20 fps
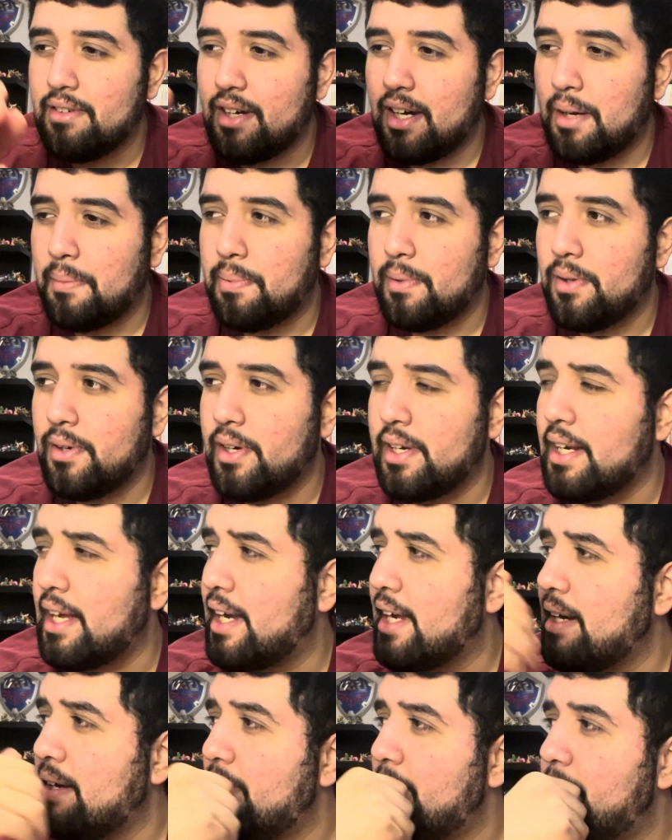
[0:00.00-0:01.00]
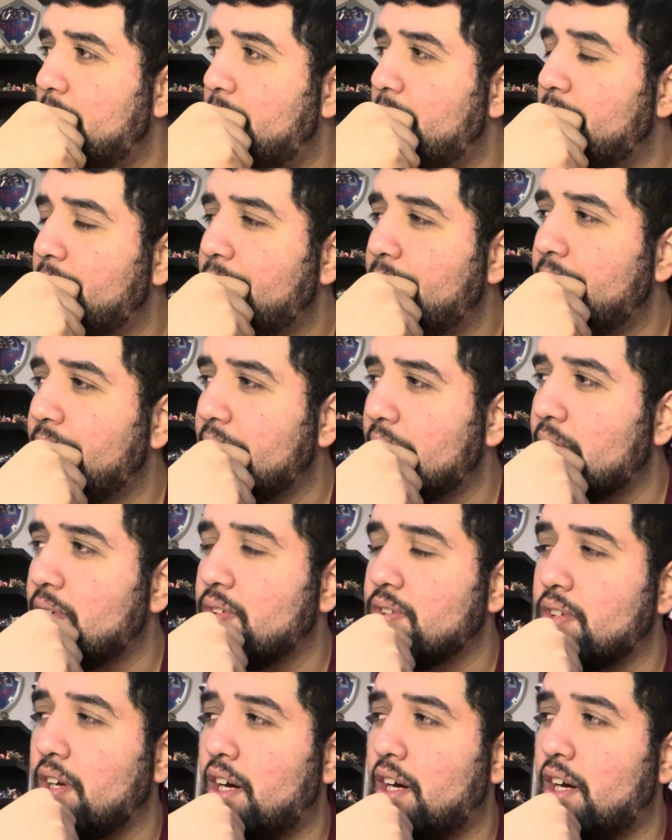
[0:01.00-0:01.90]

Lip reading: uploaded 9, which was a